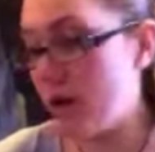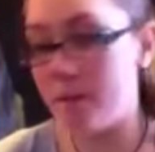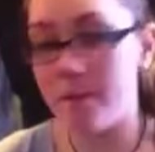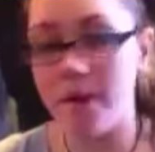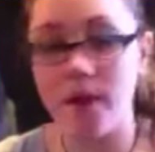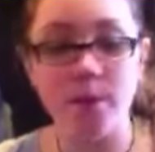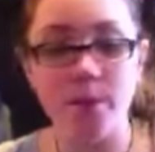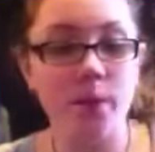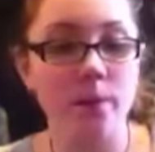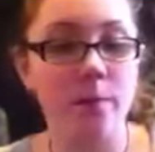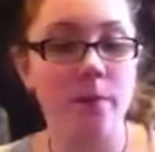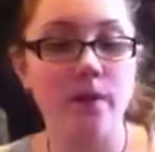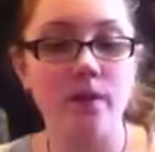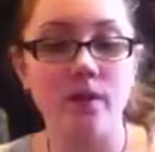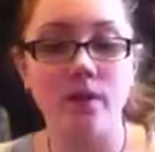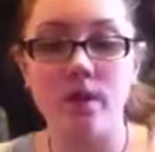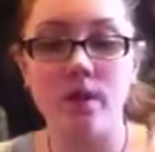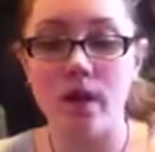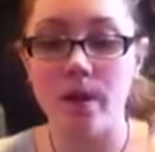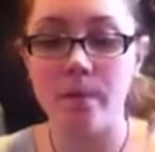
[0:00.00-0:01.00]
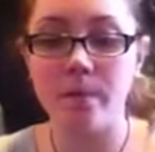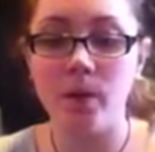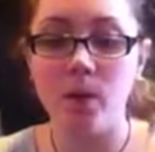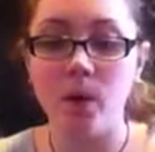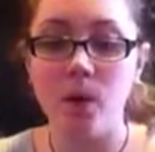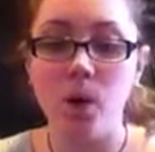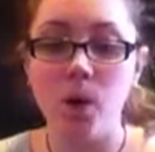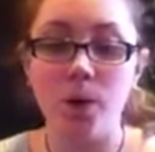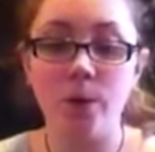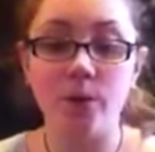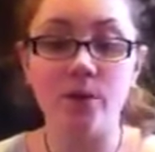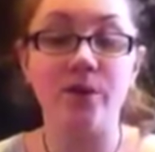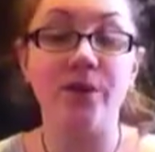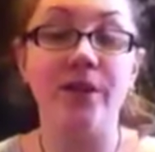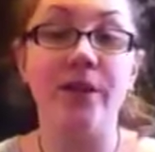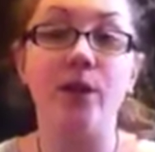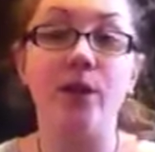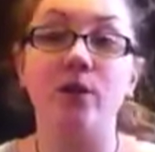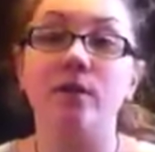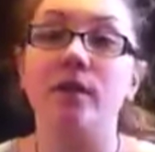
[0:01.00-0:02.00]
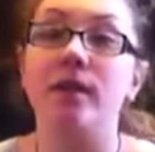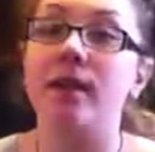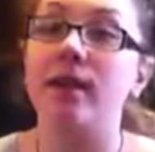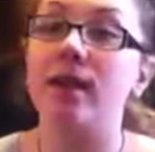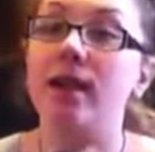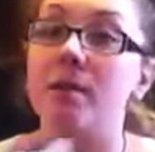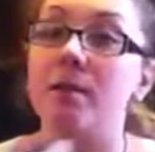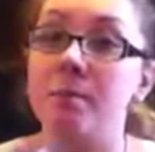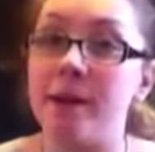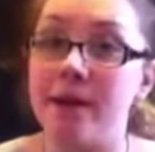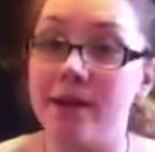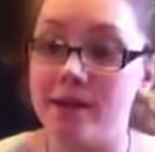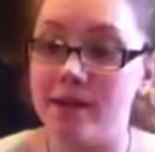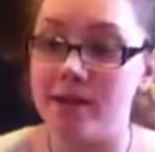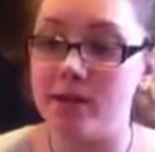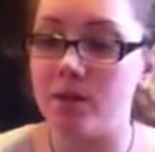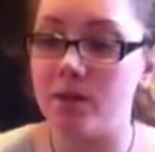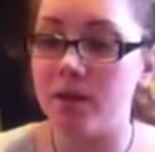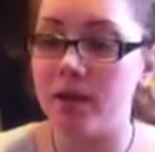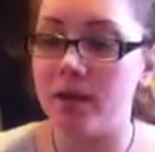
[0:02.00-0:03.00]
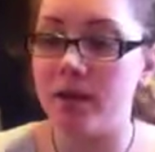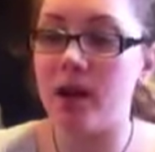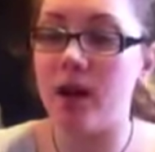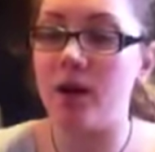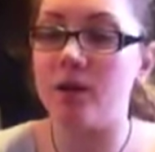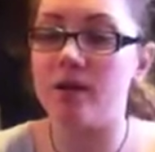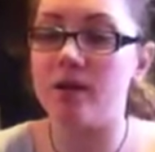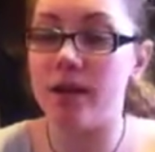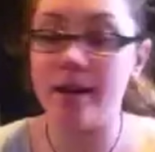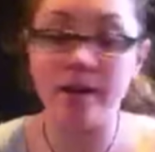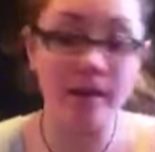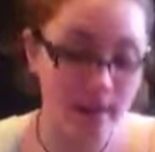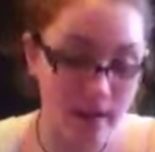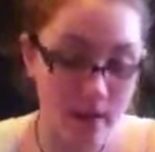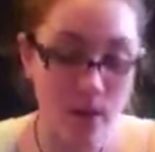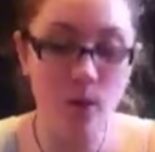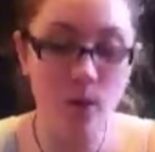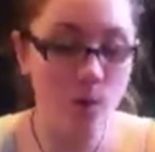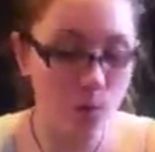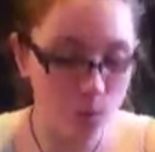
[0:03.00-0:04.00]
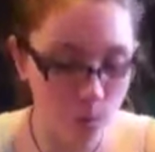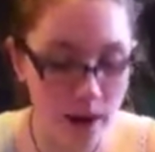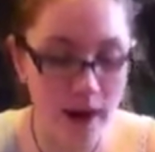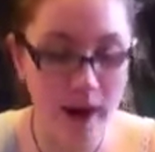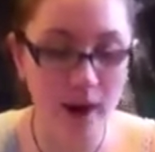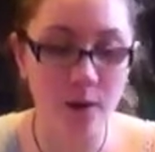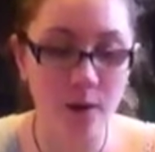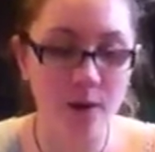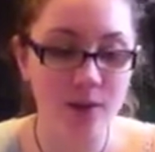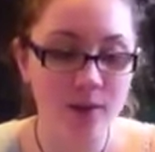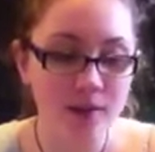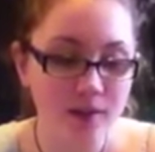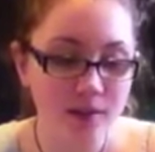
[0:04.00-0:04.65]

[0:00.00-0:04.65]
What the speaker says: I made with the pentagram was really good, and then I made this one and I was like, wow.